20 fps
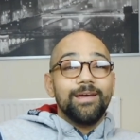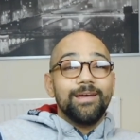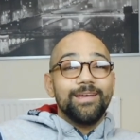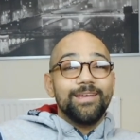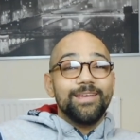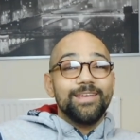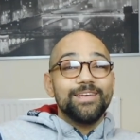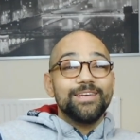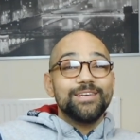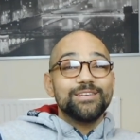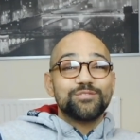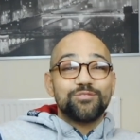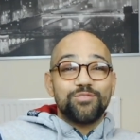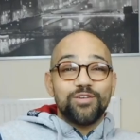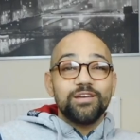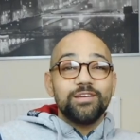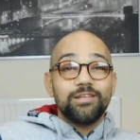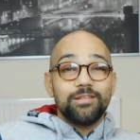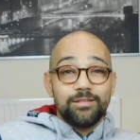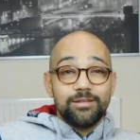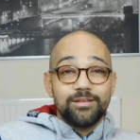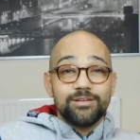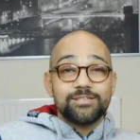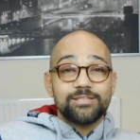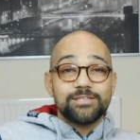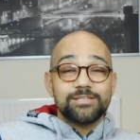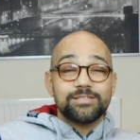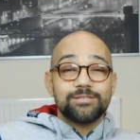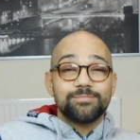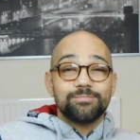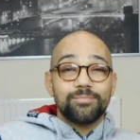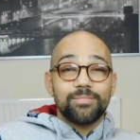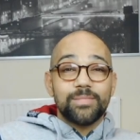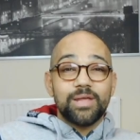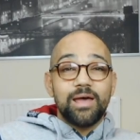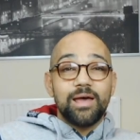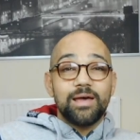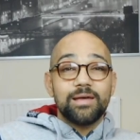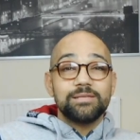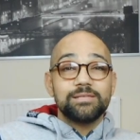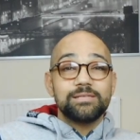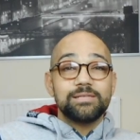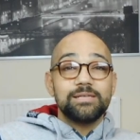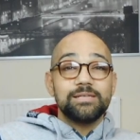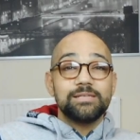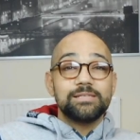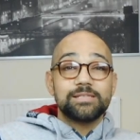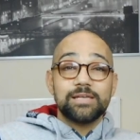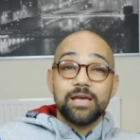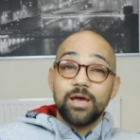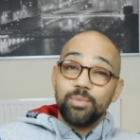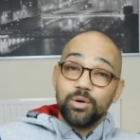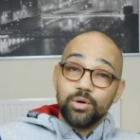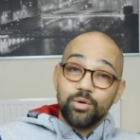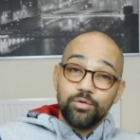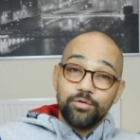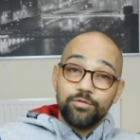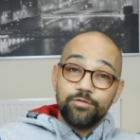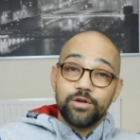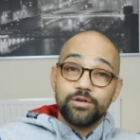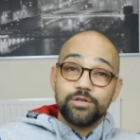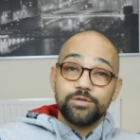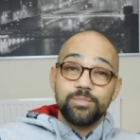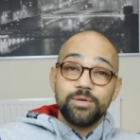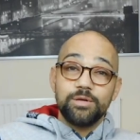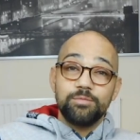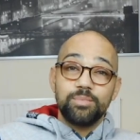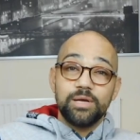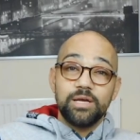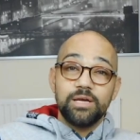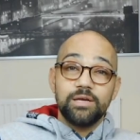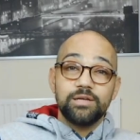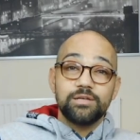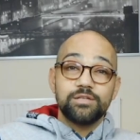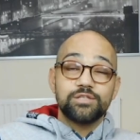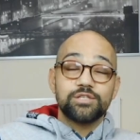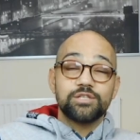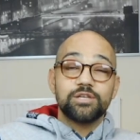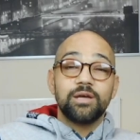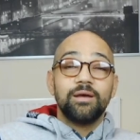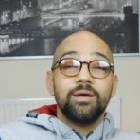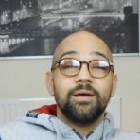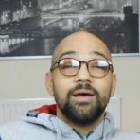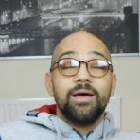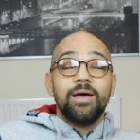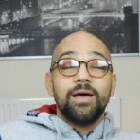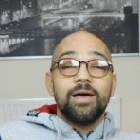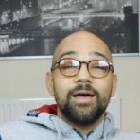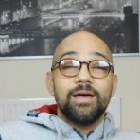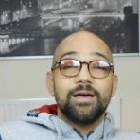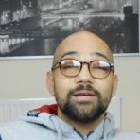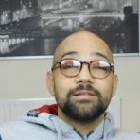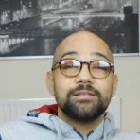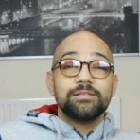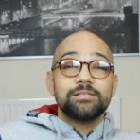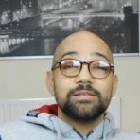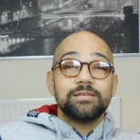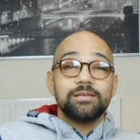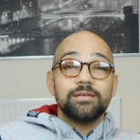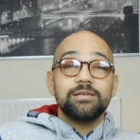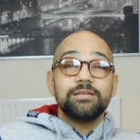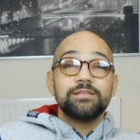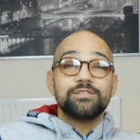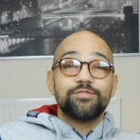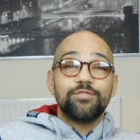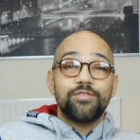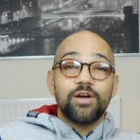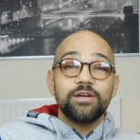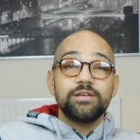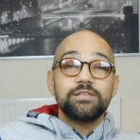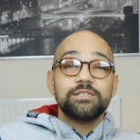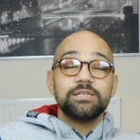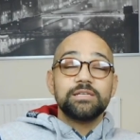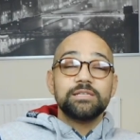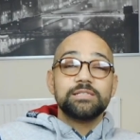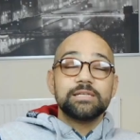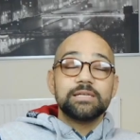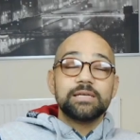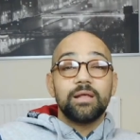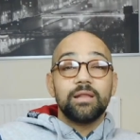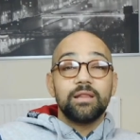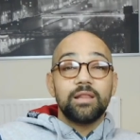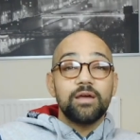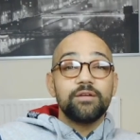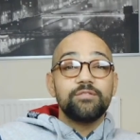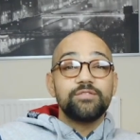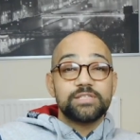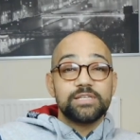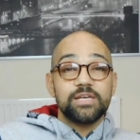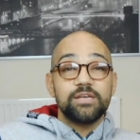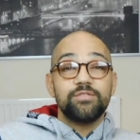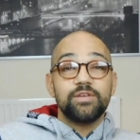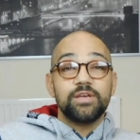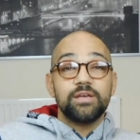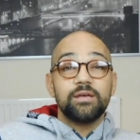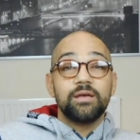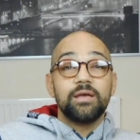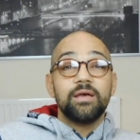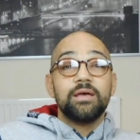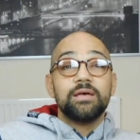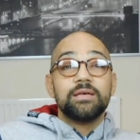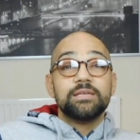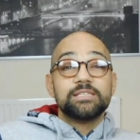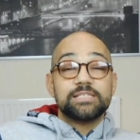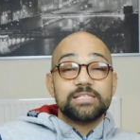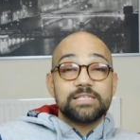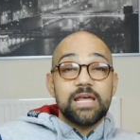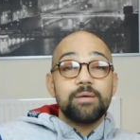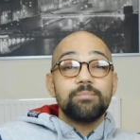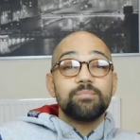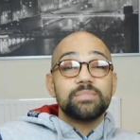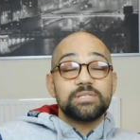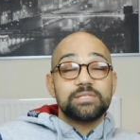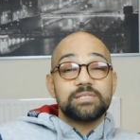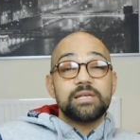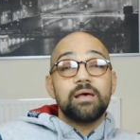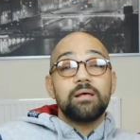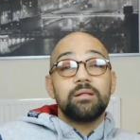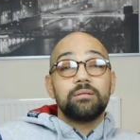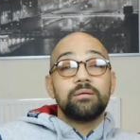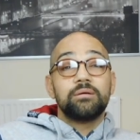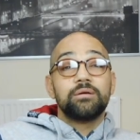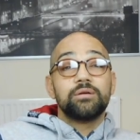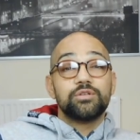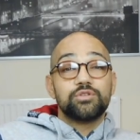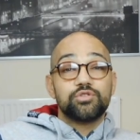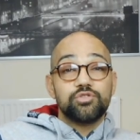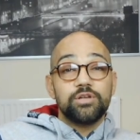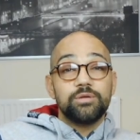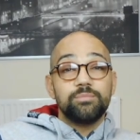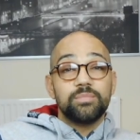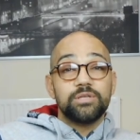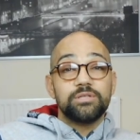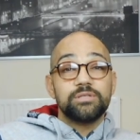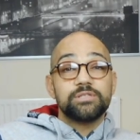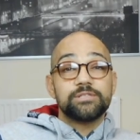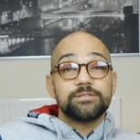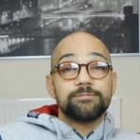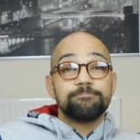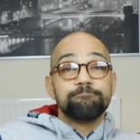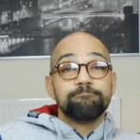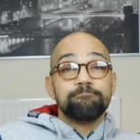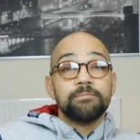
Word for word: He's fighting this, and he's set up a GoFundMe page, and he's fighting to get life-saving stem cell treatment.